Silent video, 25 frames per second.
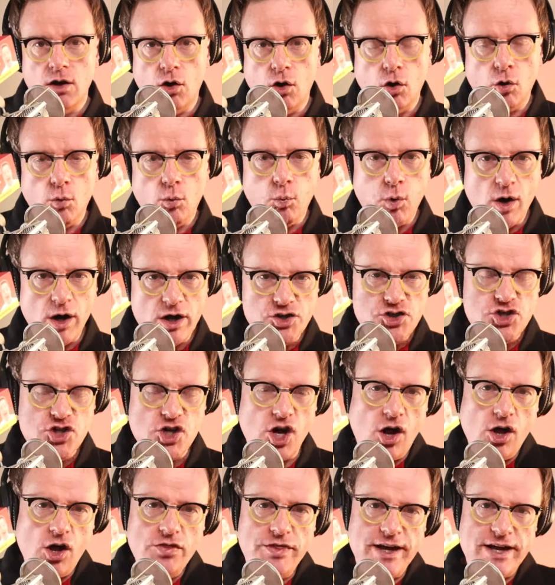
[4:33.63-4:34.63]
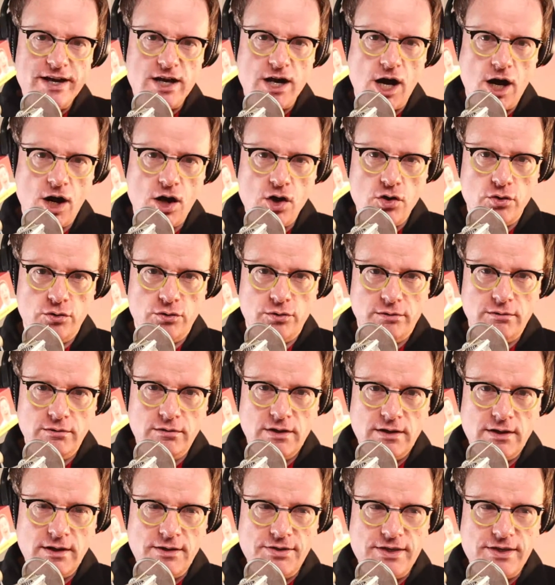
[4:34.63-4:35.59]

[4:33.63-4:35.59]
or watch on their own.